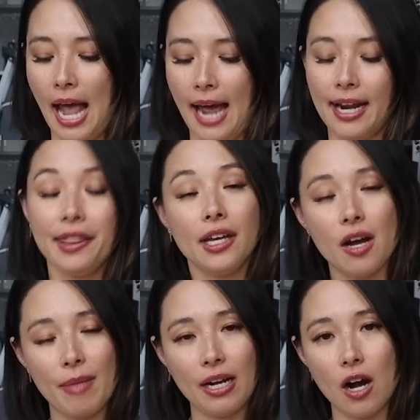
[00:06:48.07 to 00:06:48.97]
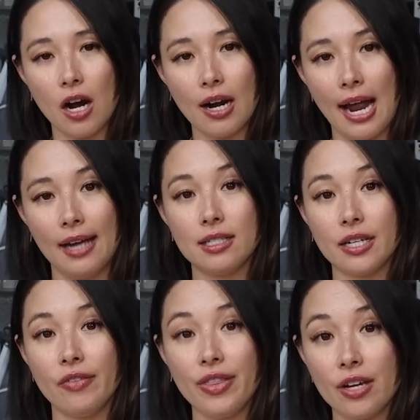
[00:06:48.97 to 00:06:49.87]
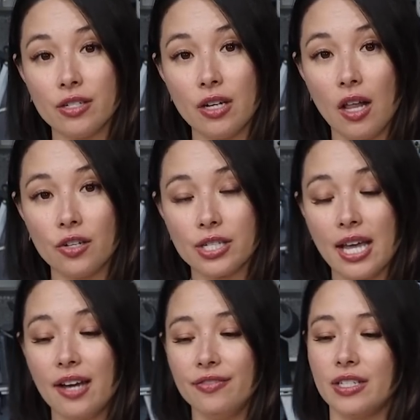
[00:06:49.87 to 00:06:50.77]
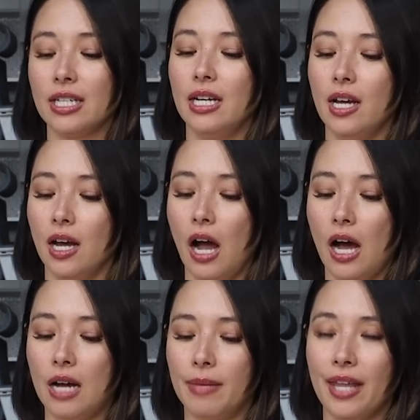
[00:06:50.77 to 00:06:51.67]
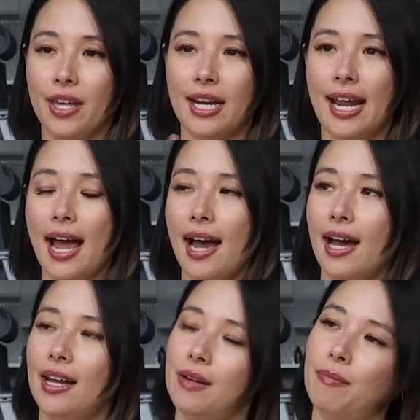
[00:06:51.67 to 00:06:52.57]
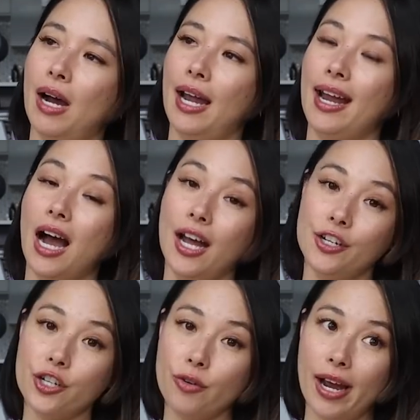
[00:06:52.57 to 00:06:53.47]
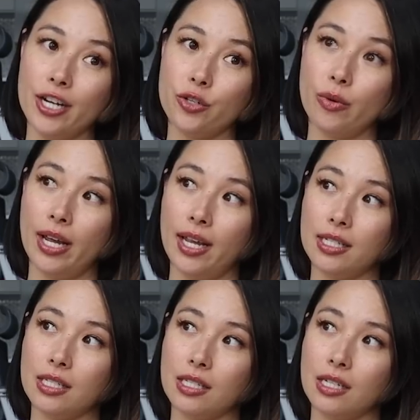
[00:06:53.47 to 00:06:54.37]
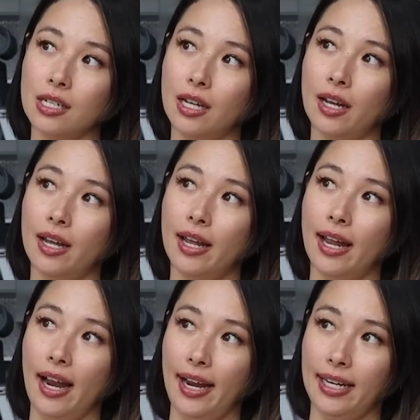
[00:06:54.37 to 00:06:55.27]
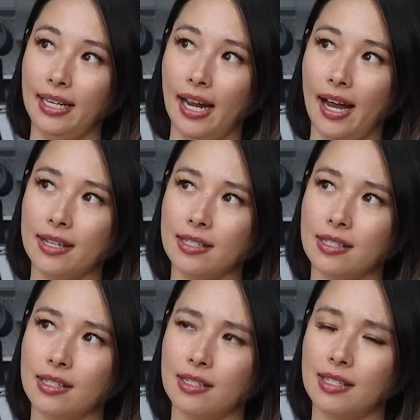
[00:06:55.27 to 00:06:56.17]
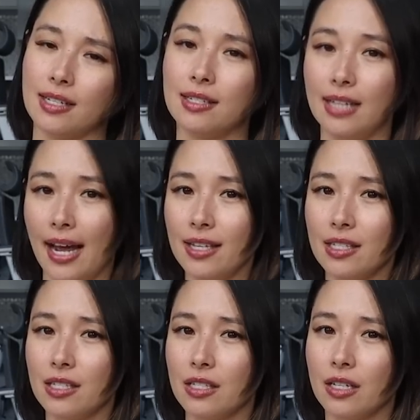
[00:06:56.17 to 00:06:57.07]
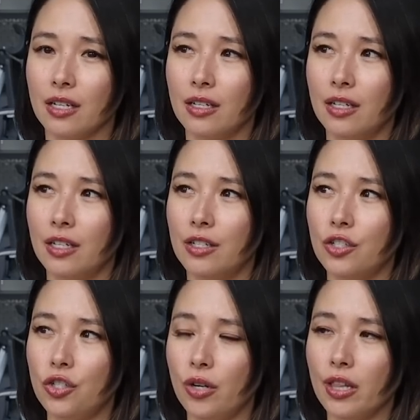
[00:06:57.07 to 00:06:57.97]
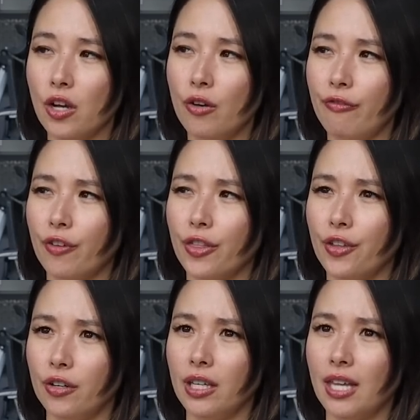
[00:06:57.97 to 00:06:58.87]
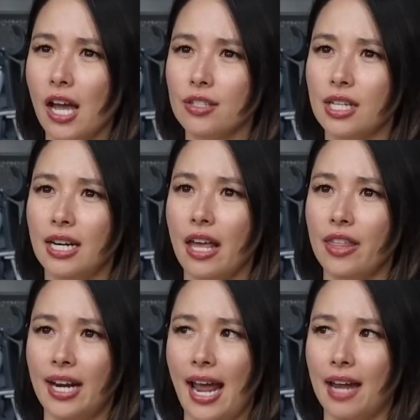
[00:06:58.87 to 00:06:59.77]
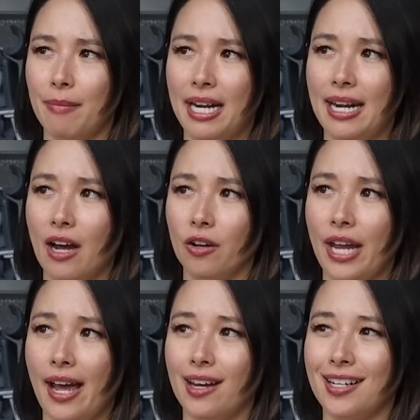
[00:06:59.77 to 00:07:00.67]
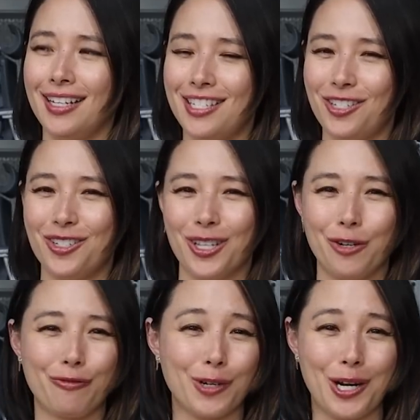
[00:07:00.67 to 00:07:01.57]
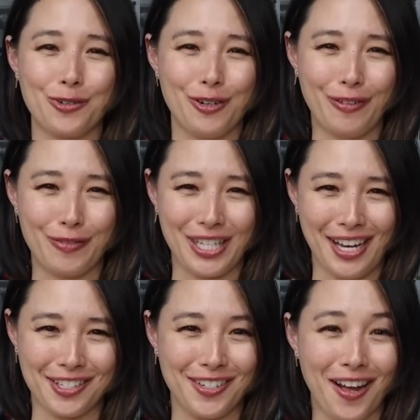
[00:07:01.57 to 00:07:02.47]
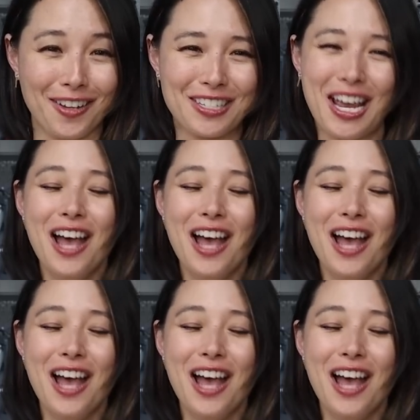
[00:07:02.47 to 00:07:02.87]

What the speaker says: And I think on my car, I had $7,000 left. And then I had my undergraduate AES Success student loan for $30,000, and then I had my NELNet student loan for $150,000.